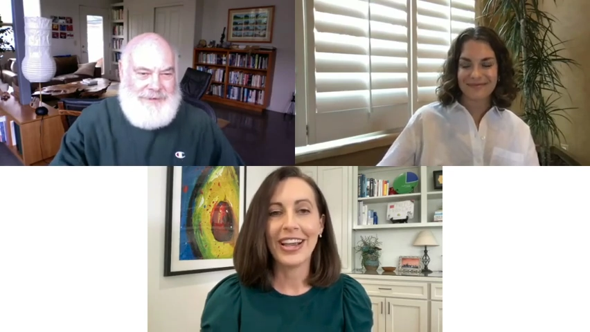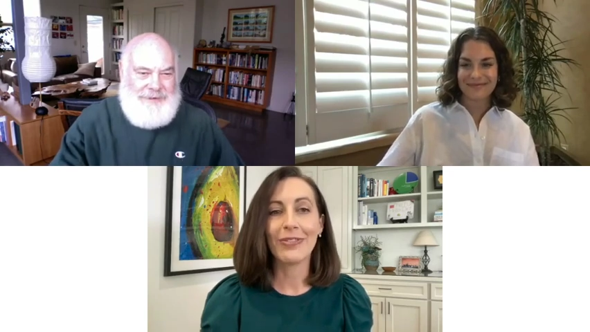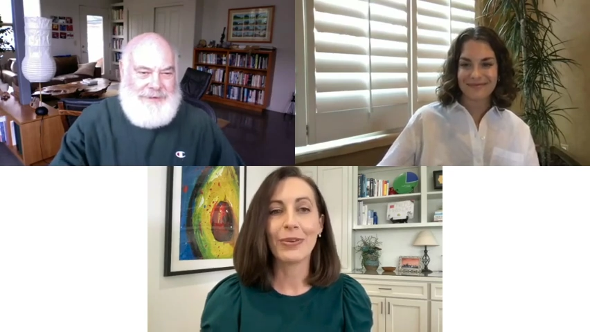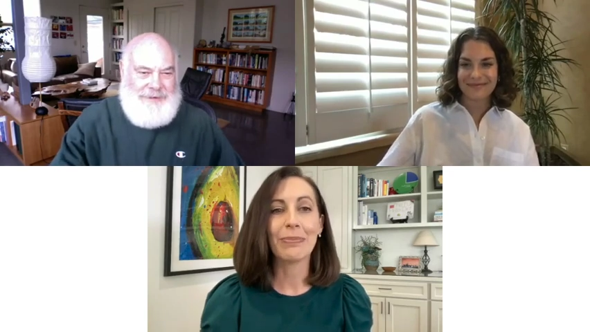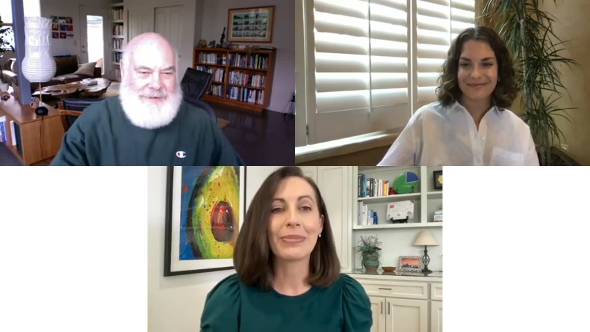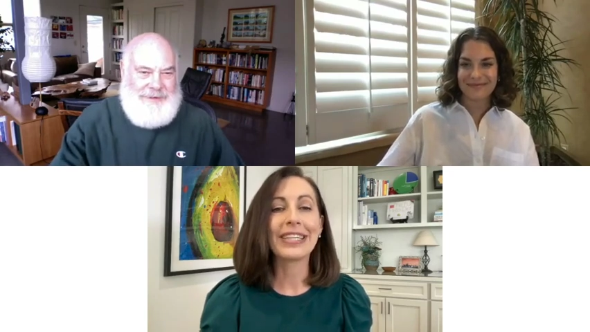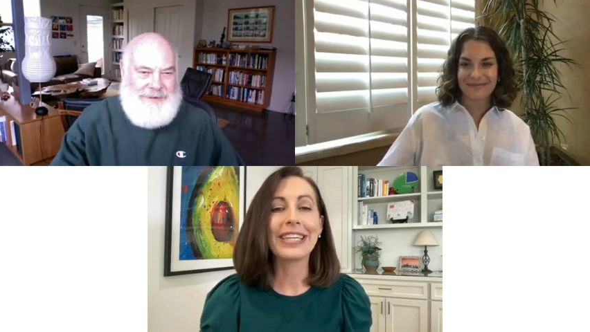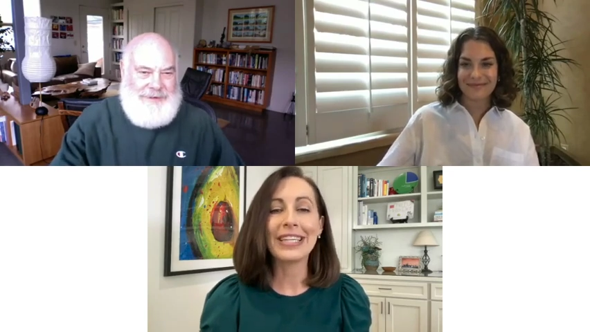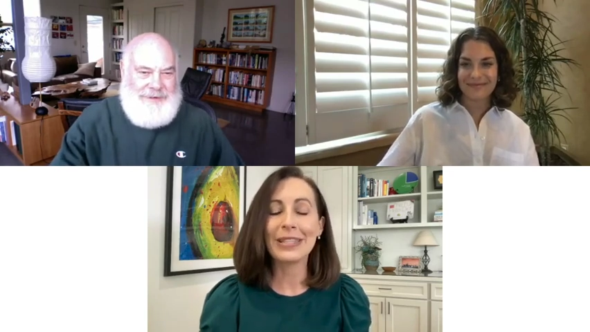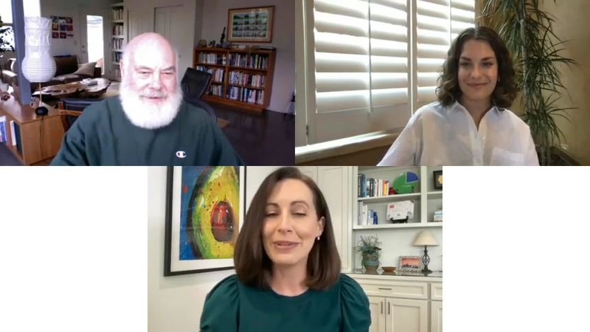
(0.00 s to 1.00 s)
Speaker 1: Everyone,
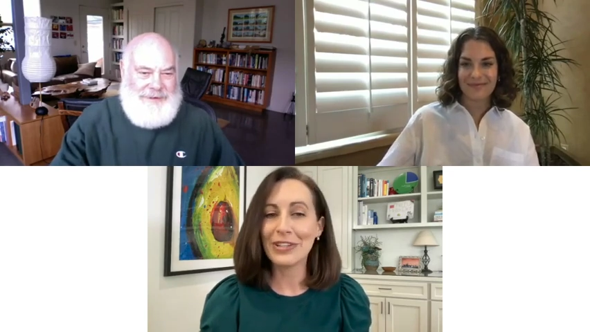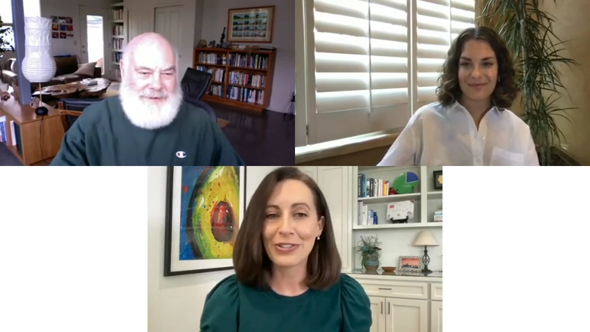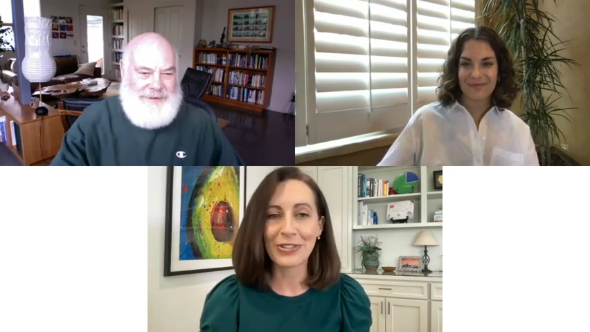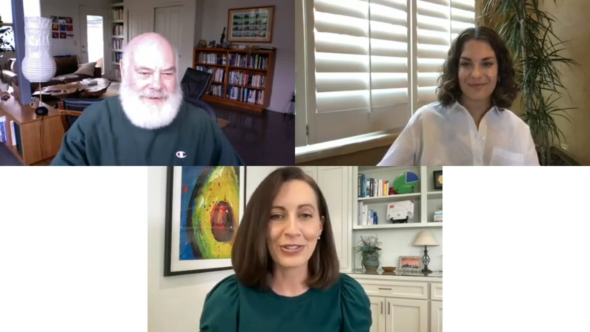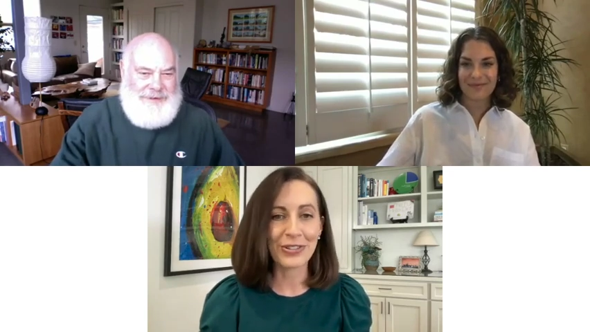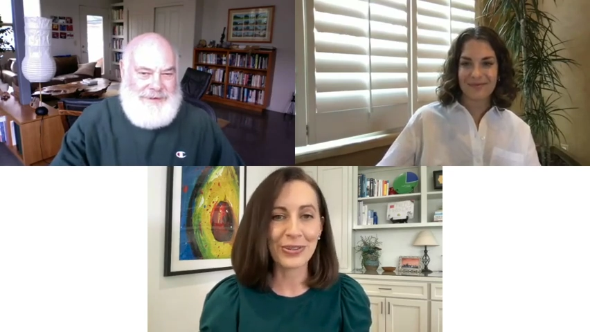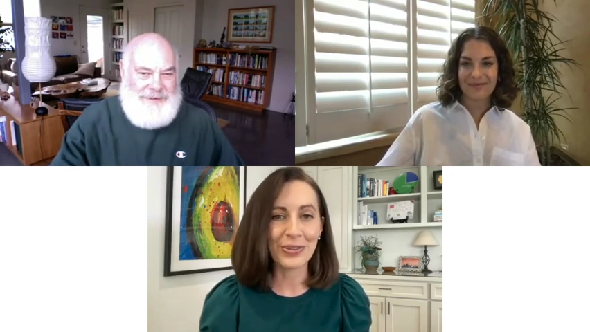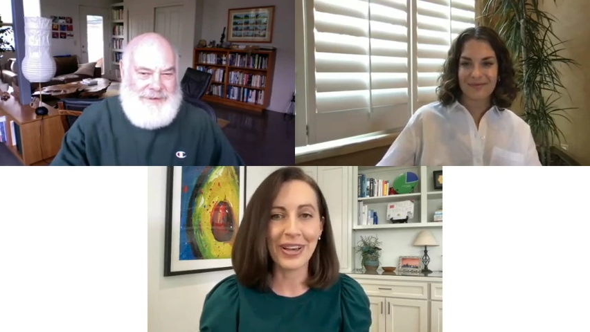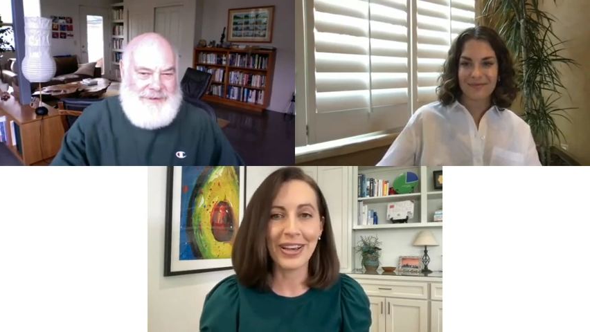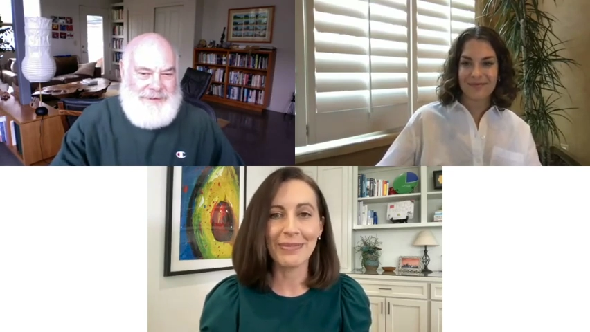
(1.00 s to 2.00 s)
please be sure
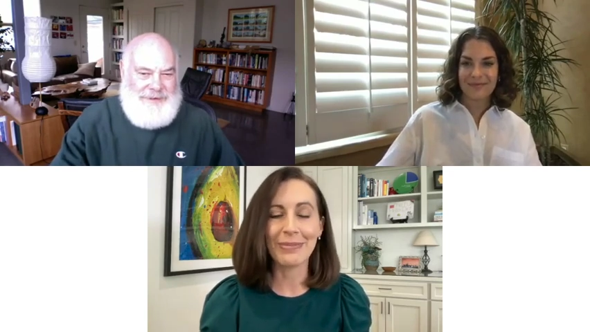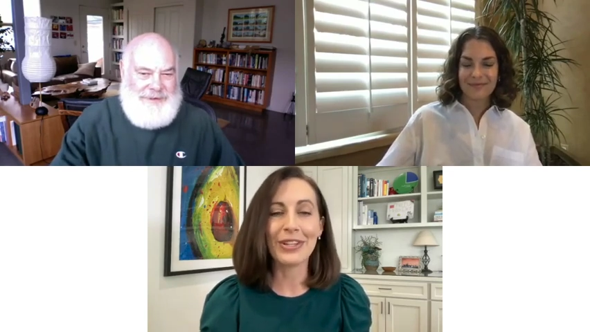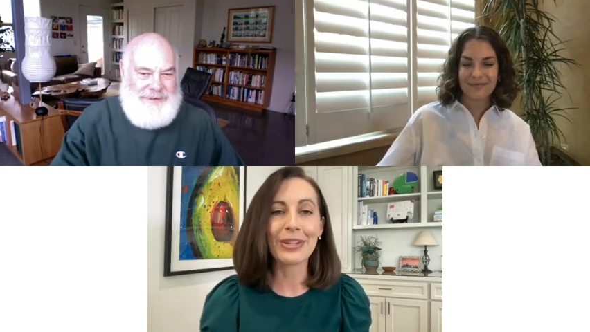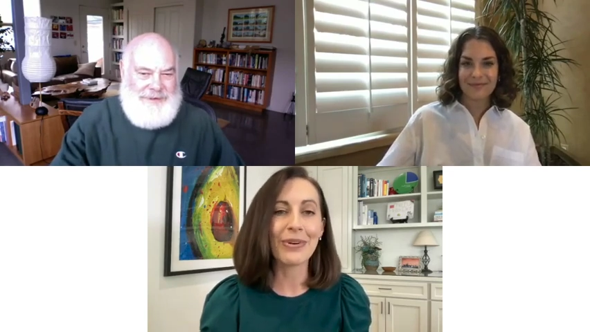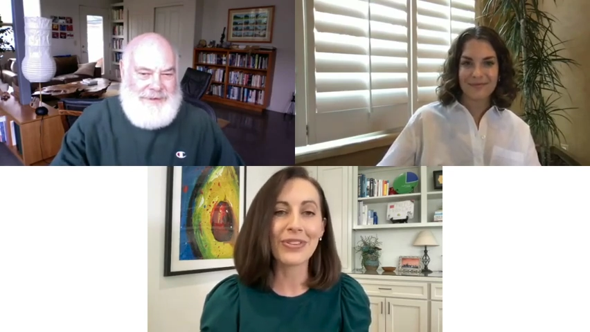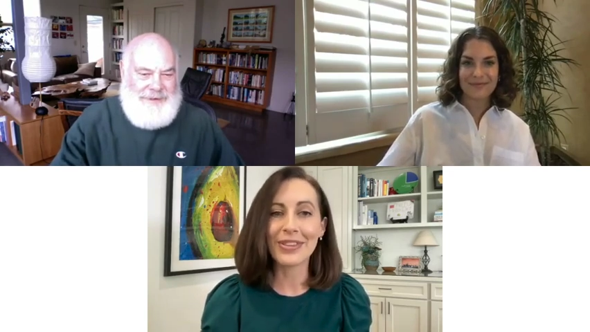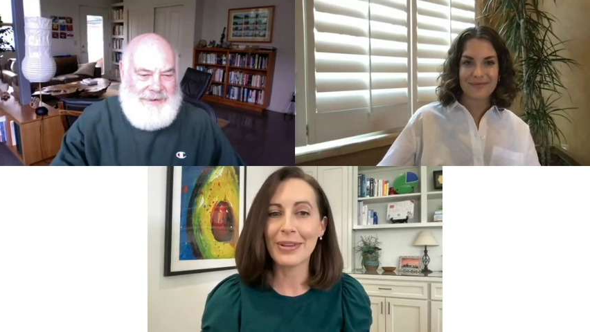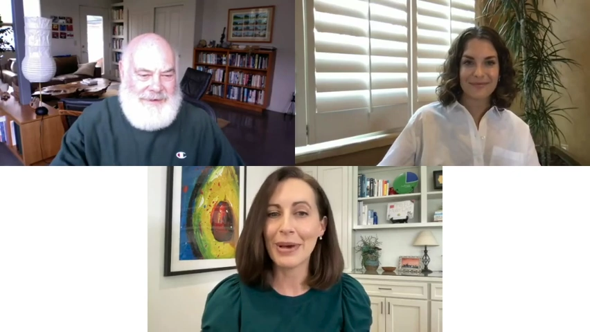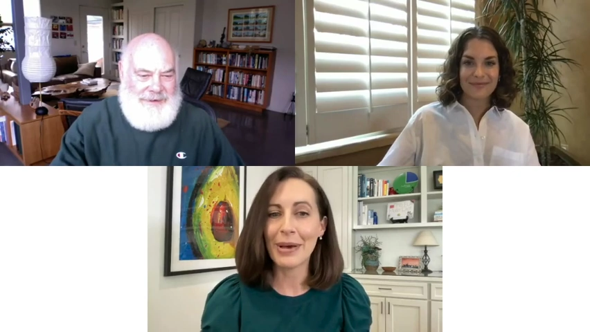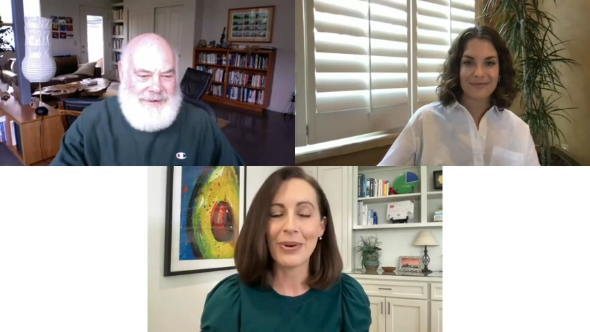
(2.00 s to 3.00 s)
to look both of
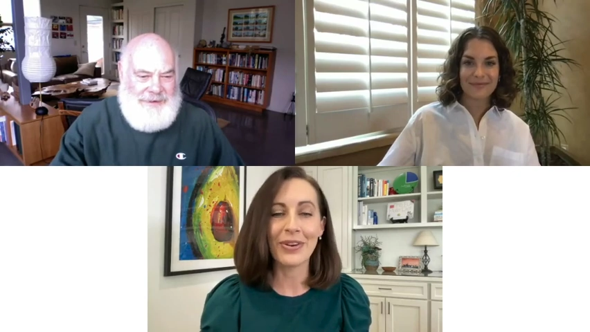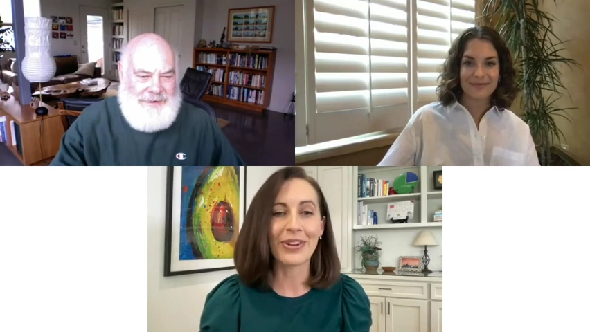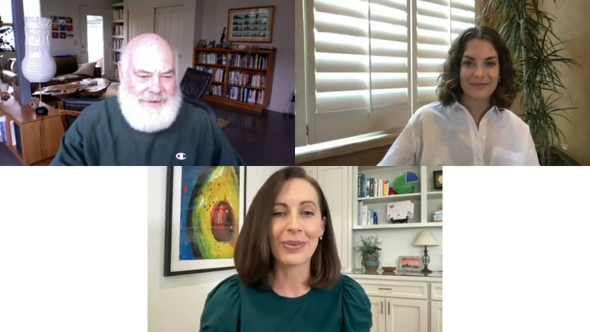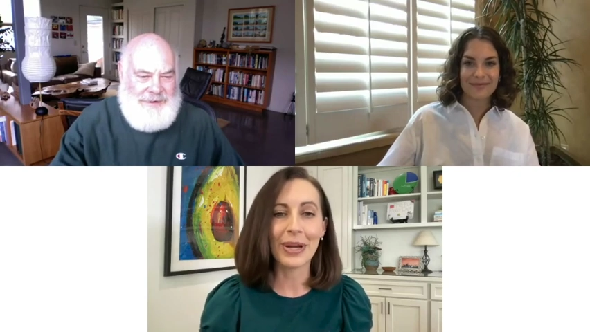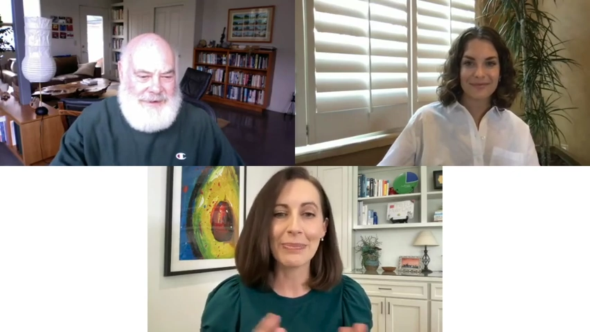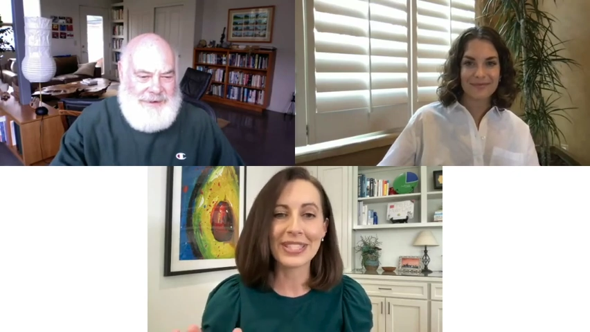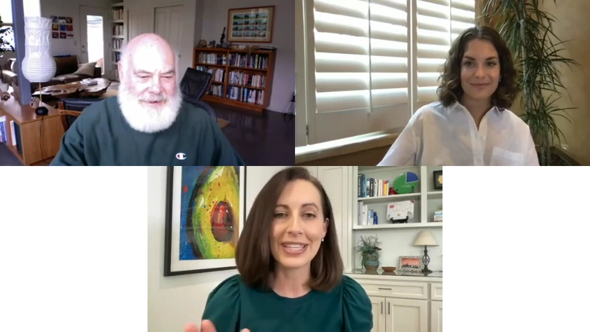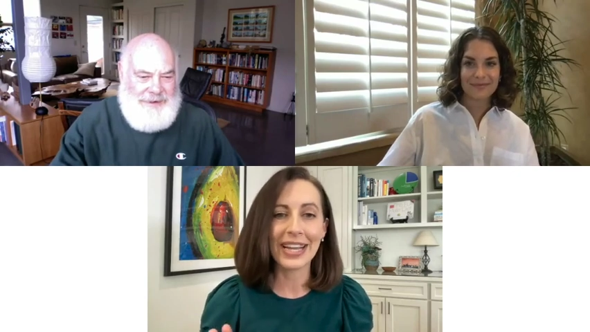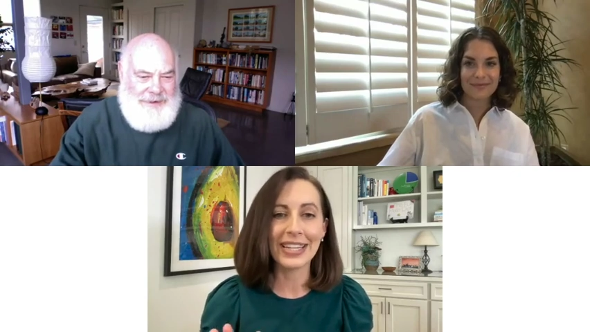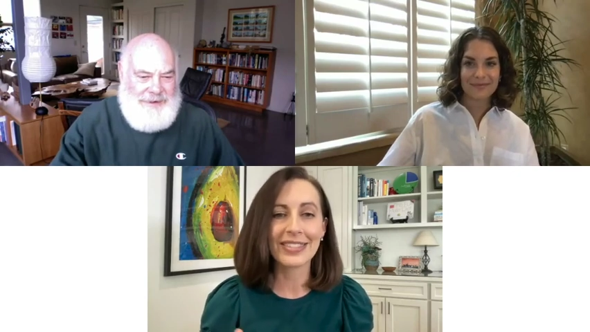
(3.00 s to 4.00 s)
them up on their
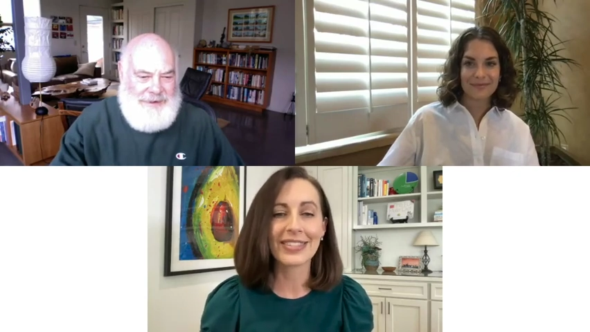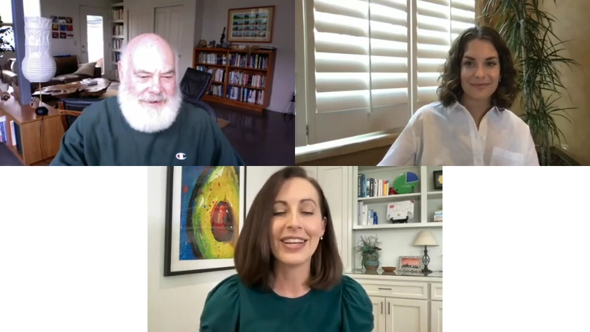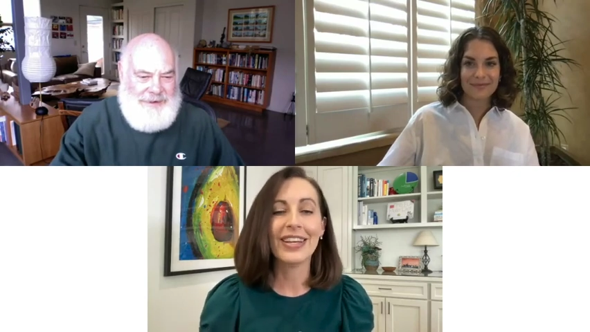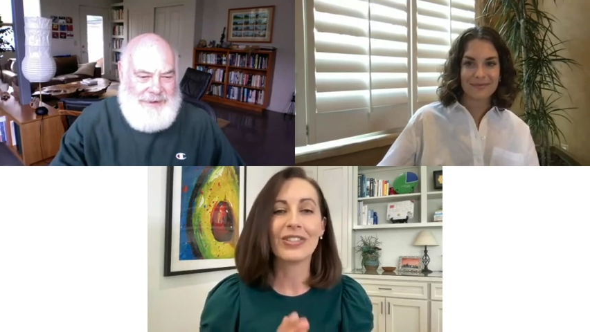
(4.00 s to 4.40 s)
websites,